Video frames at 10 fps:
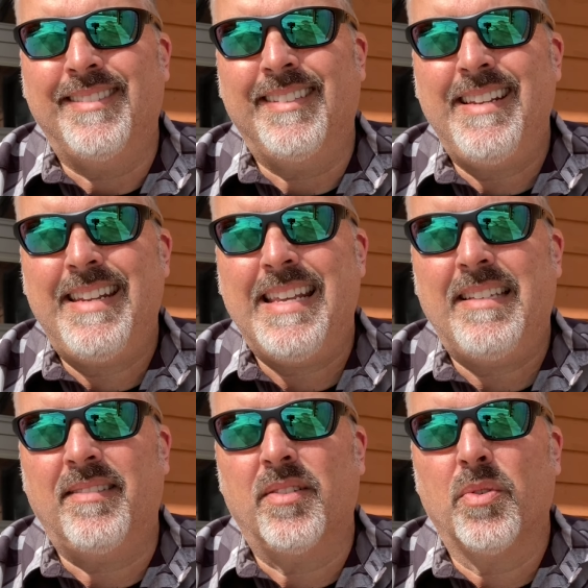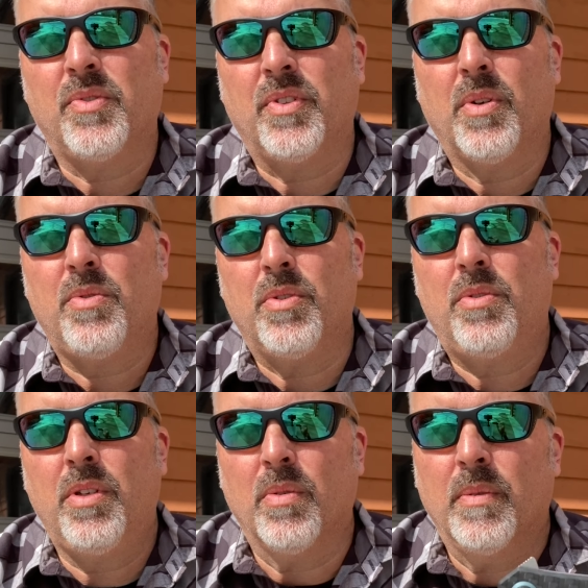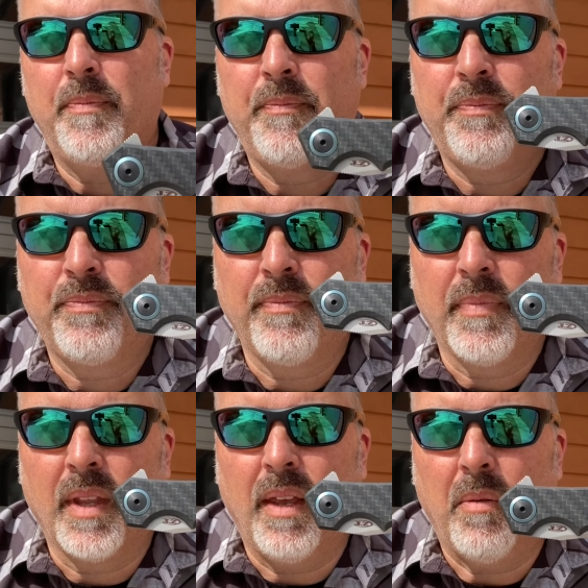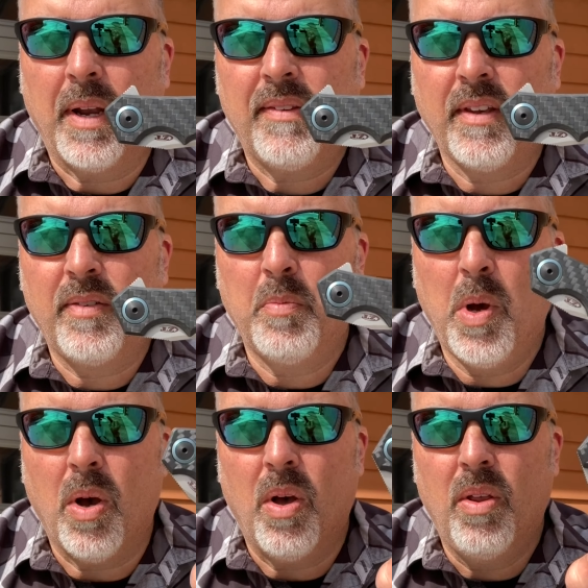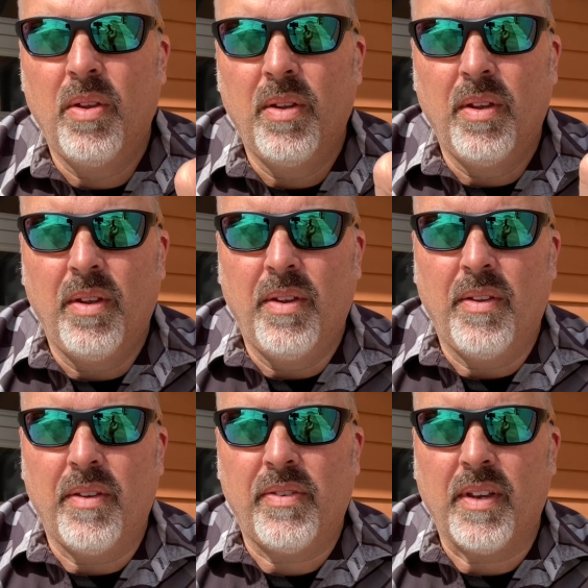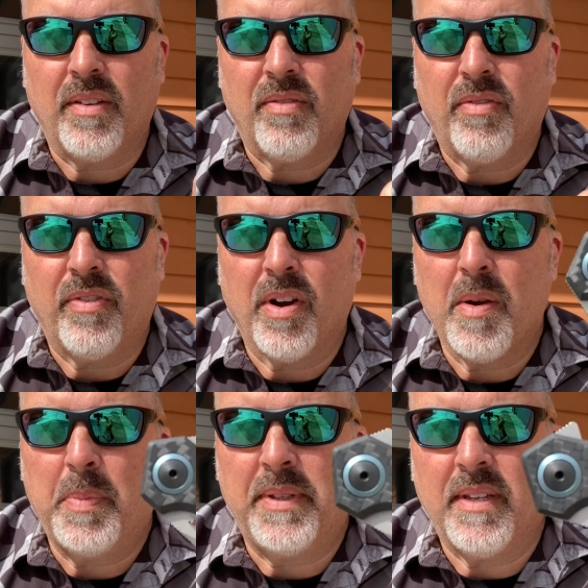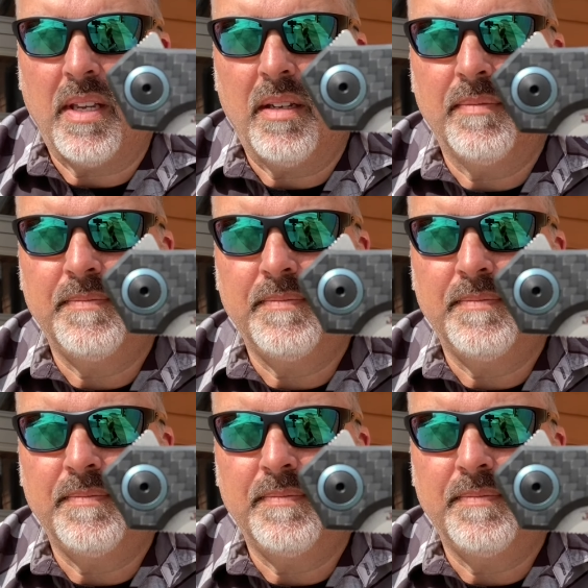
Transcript: ZT0022. When I say small, this thing is very petite.